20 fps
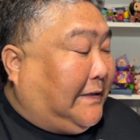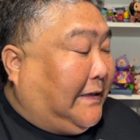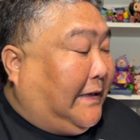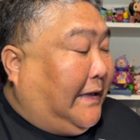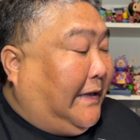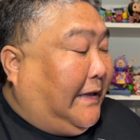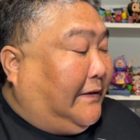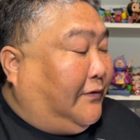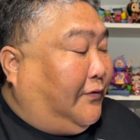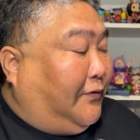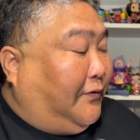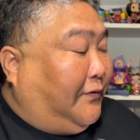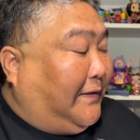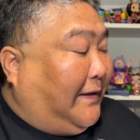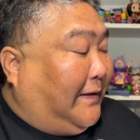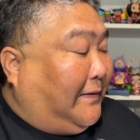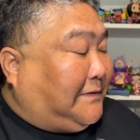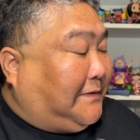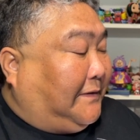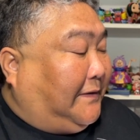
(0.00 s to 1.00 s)
In
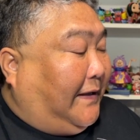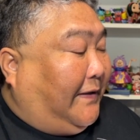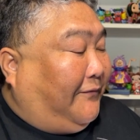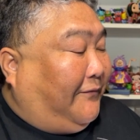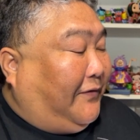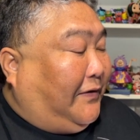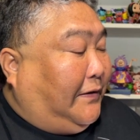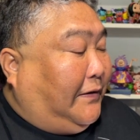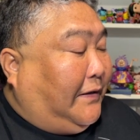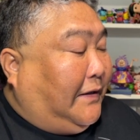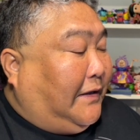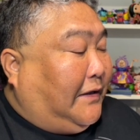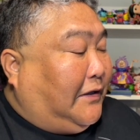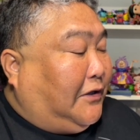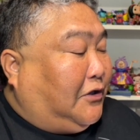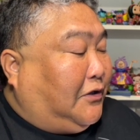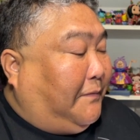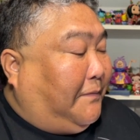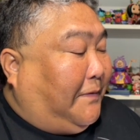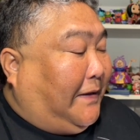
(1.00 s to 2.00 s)
2011,
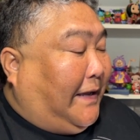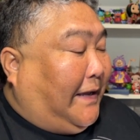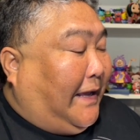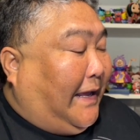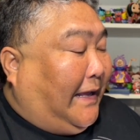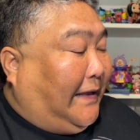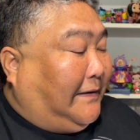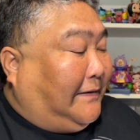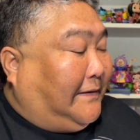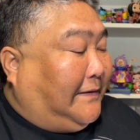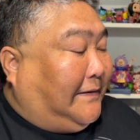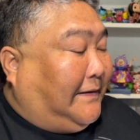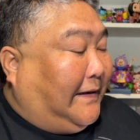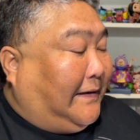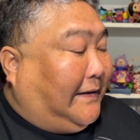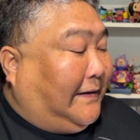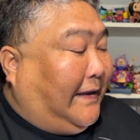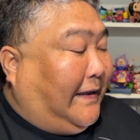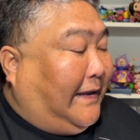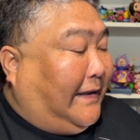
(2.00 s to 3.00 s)
she began to
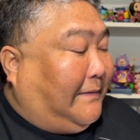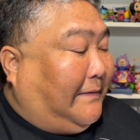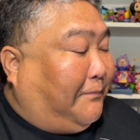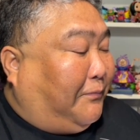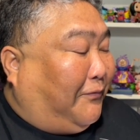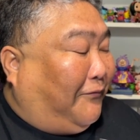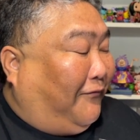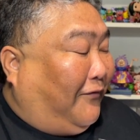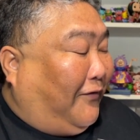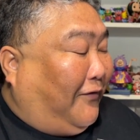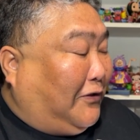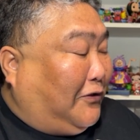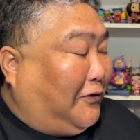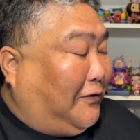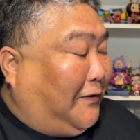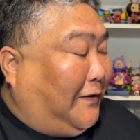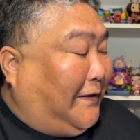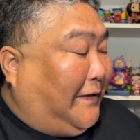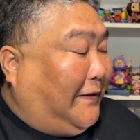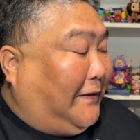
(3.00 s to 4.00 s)
dedicate
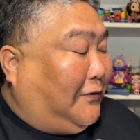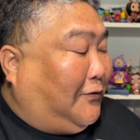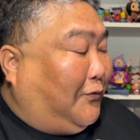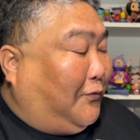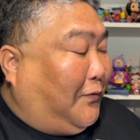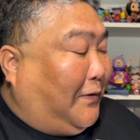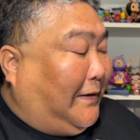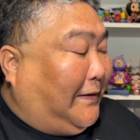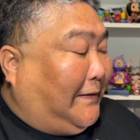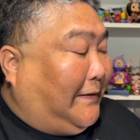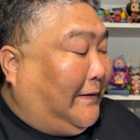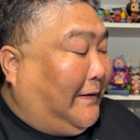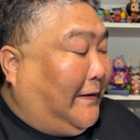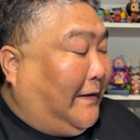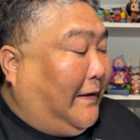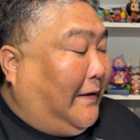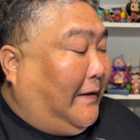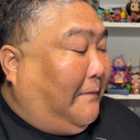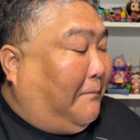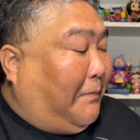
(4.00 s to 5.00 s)
professionally to it,
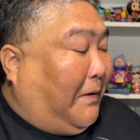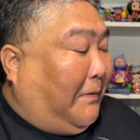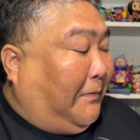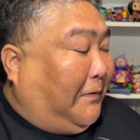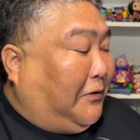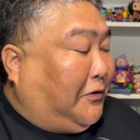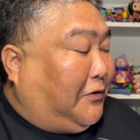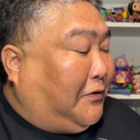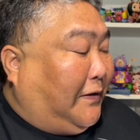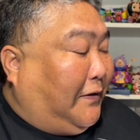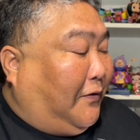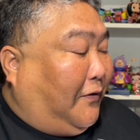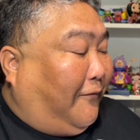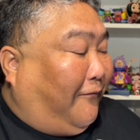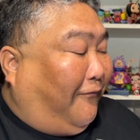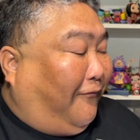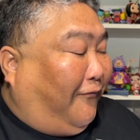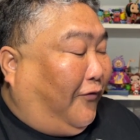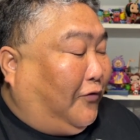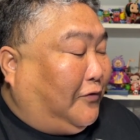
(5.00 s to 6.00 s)
publishing her
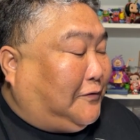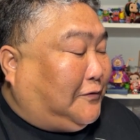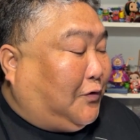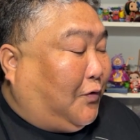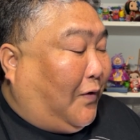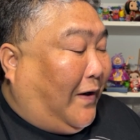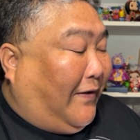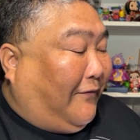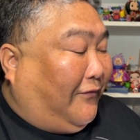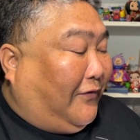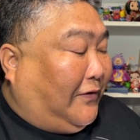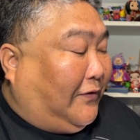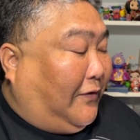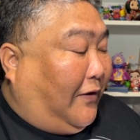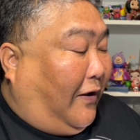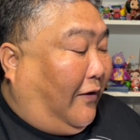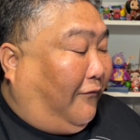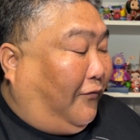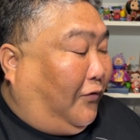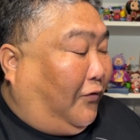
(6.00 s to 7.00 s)
first graphic
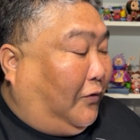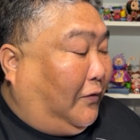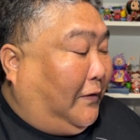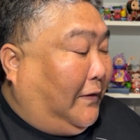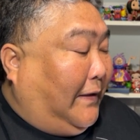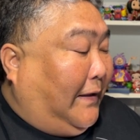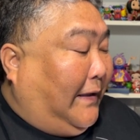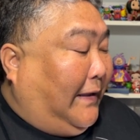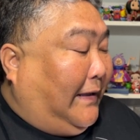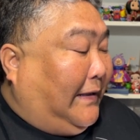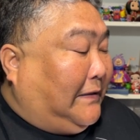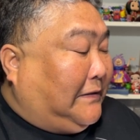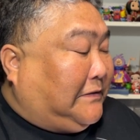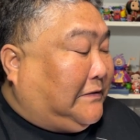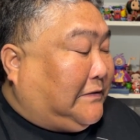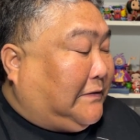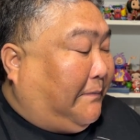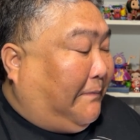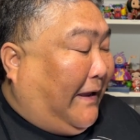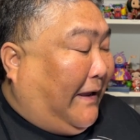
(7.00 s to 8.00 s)
novel in
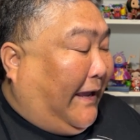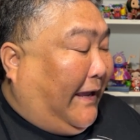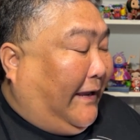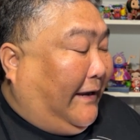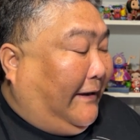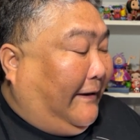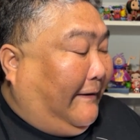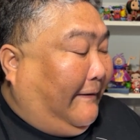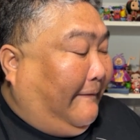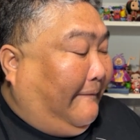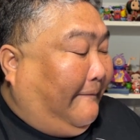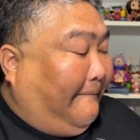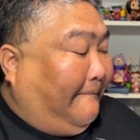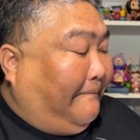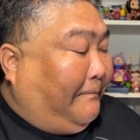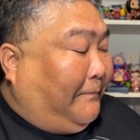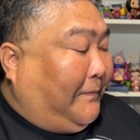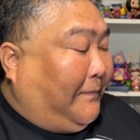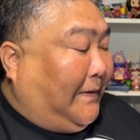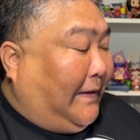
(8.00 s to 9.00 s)
Spain,
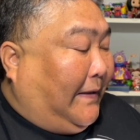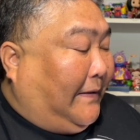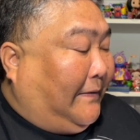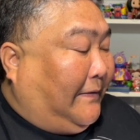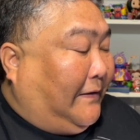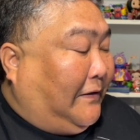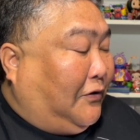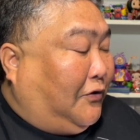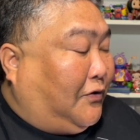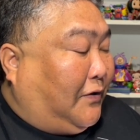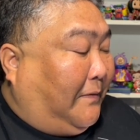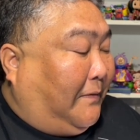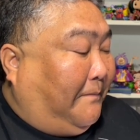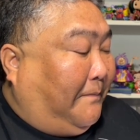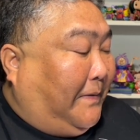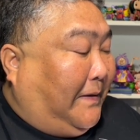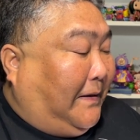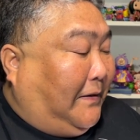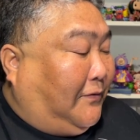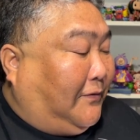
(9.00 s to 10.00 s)
and then
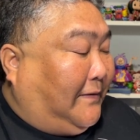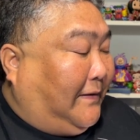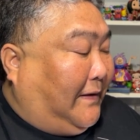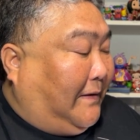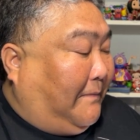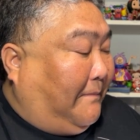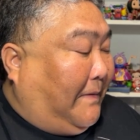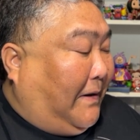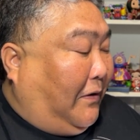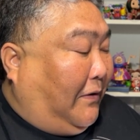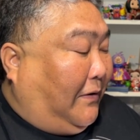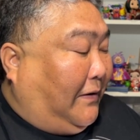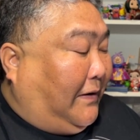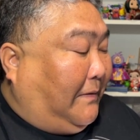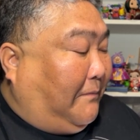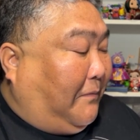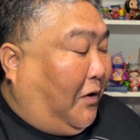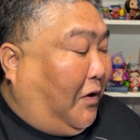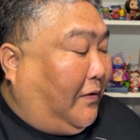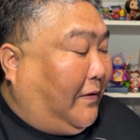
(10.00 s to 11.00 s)
jumping to the American
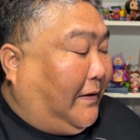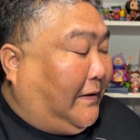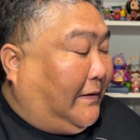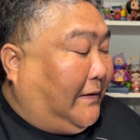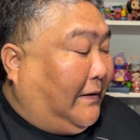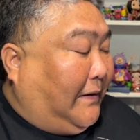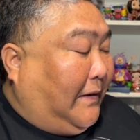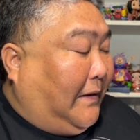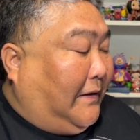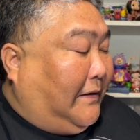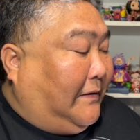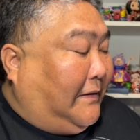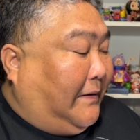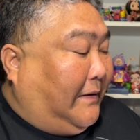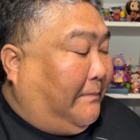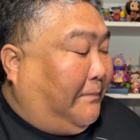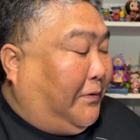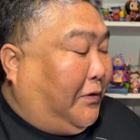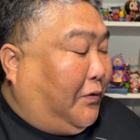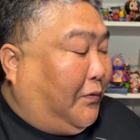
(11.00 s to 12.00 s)
market,
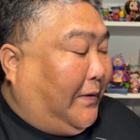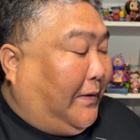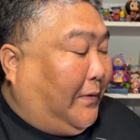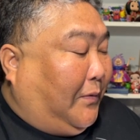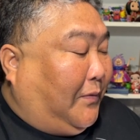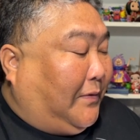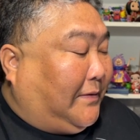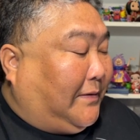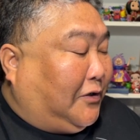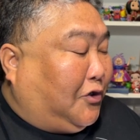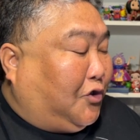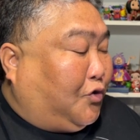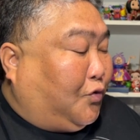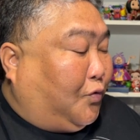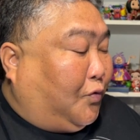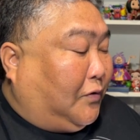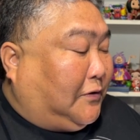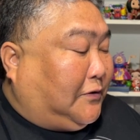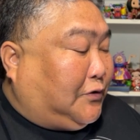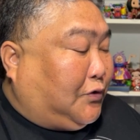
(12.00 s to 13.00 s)
debuting with a
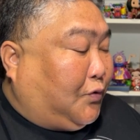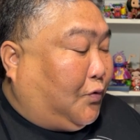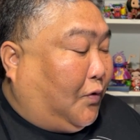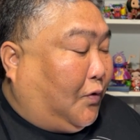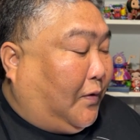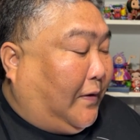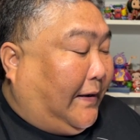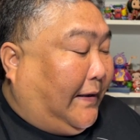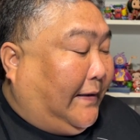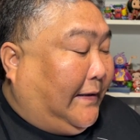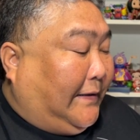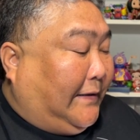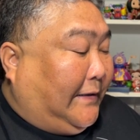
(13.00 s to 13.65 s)
short story.